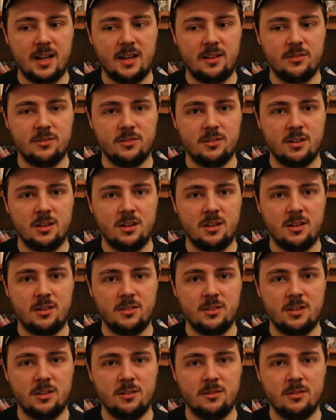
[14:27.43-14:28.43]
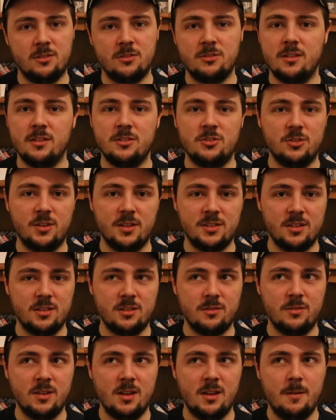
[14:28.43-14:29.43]
And, you know, the choices
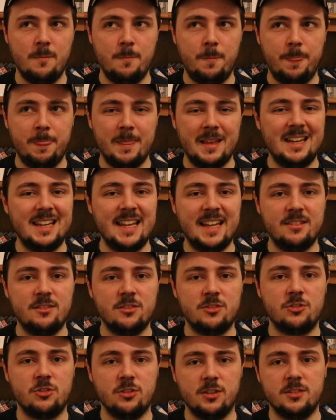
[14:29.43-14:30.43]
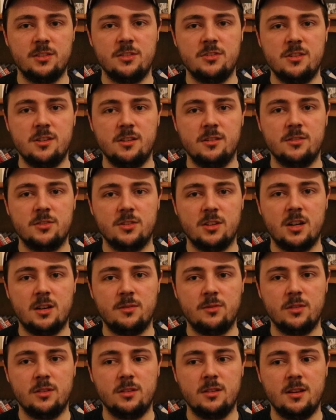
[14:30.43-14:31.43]
of lens choices, you know, and
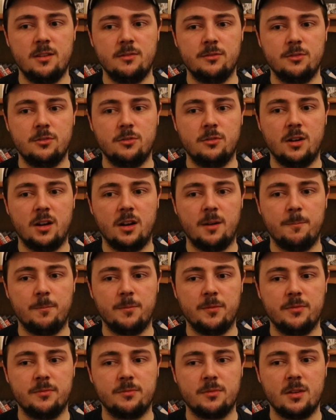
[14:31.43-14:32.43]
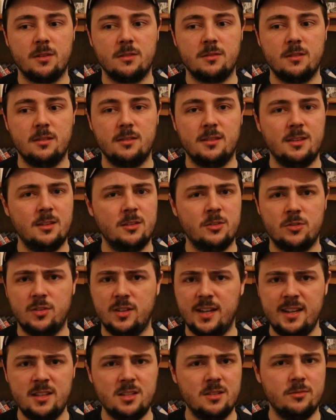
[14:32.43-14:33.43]
stuff and the overall, the
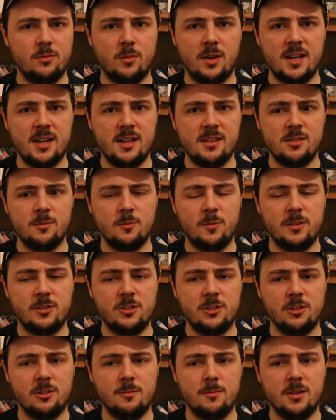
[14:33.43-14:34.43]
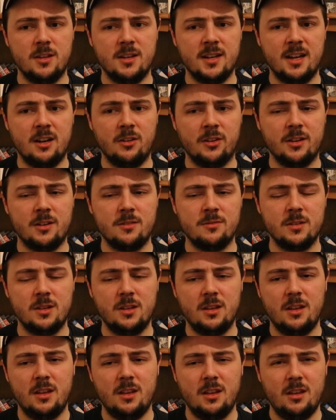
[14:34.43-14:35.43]
creative ways in which, you know, Murnau kind of
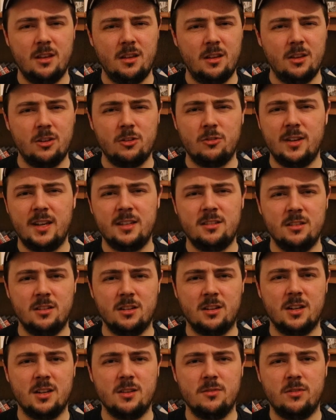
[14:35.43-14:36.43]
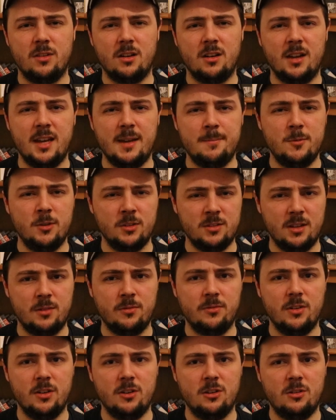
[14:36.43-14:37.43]
created a kind of hypnotic
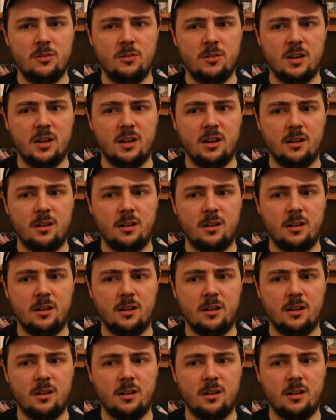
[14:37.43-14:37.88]
feel,